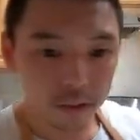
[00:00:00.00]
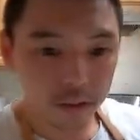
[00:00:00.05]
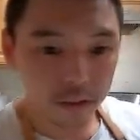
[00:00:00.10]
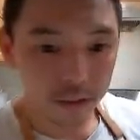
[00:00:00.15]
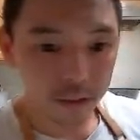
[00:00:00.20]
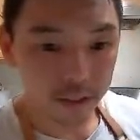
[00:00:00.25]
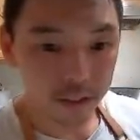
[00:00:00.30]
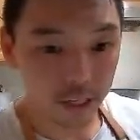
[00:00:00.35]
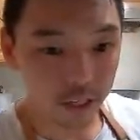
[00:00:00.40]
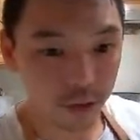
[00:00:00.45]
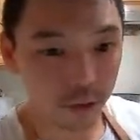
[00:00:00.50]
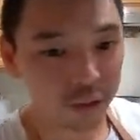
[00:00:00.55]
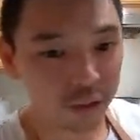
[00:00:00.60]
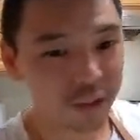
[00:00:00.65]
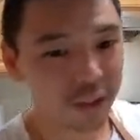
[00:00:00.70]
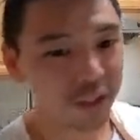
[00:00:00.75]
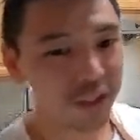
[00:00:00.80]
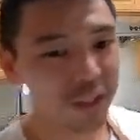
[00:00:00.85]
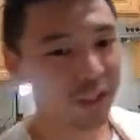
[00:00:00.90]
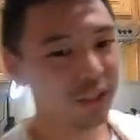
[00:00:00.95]
Yeah,
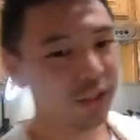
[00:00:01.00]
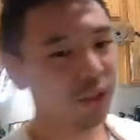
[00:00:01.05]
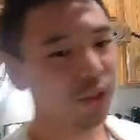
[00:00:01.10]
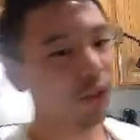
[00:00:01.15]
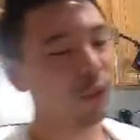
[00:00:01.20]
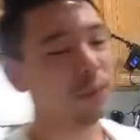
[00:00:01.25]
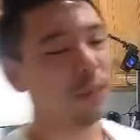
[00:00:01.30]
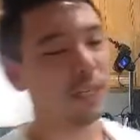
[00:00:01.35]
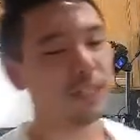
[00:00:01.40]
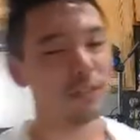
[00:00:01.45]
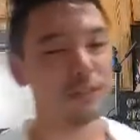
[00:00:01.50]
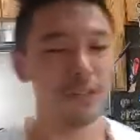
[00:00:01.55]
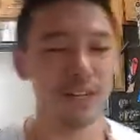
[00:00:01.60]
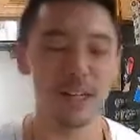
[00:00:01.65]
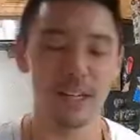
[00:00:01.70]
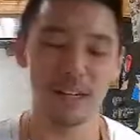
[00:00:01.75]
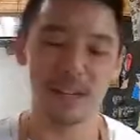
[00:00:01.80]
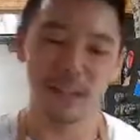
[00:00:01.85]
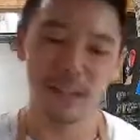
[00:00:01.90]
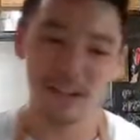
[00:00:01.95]
cornstarch is your new best
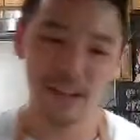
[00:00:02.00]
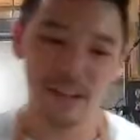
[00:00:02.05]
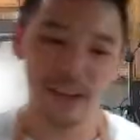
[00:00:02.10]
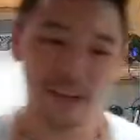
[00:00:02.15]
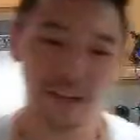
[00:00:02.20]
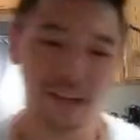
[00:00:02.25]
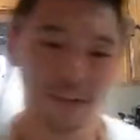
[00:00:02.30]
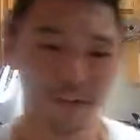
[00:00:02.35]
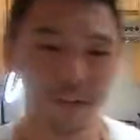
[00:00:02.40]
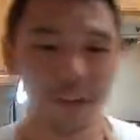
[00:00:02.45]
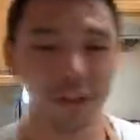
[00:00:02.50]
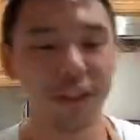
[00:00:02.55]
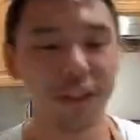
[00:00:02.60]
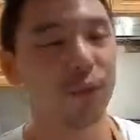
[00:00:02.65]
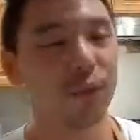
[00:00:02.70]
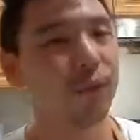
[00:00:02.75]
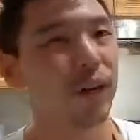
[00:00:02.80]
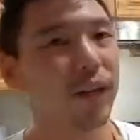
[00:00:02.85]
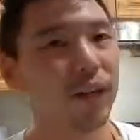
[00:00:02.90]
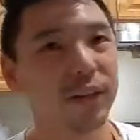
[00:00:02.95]
friend. If you're
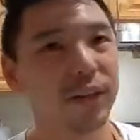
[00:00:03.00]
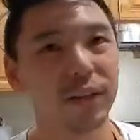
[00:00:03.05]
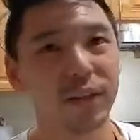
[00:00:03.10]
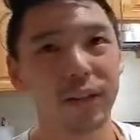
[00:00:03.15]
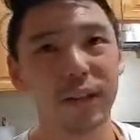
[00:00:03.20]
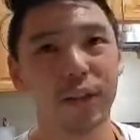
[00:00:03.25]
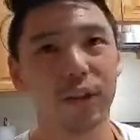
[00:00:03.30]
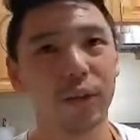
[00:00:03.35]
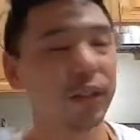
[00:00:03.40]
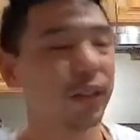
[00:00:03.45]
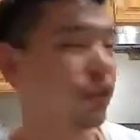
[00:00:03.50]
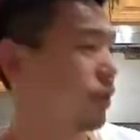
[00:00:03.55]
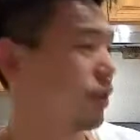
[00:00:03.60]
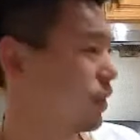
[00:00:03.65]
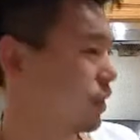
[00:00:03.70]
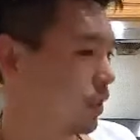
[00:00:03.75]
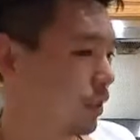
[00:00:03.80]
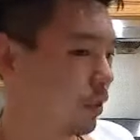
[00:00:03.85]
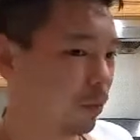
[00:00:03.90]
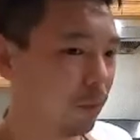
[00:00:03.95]
into wok cooking,
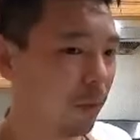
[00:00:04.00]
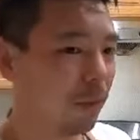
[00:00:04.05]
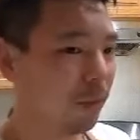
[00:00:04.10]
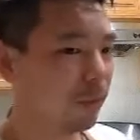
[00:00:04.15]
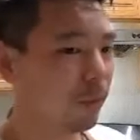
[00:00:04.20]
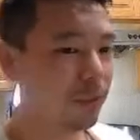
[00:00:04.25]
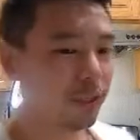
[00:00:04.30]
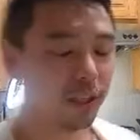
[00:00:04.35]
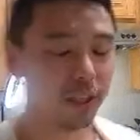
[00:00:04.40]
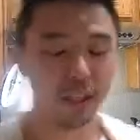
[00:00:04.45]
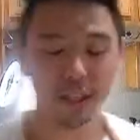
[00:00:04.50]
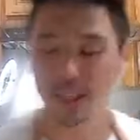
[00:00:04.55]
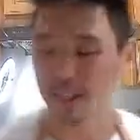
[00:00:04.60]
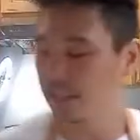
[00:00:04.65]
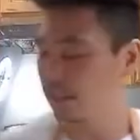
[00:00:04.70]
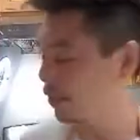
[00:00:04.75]
cornstarch is probably the thing that you're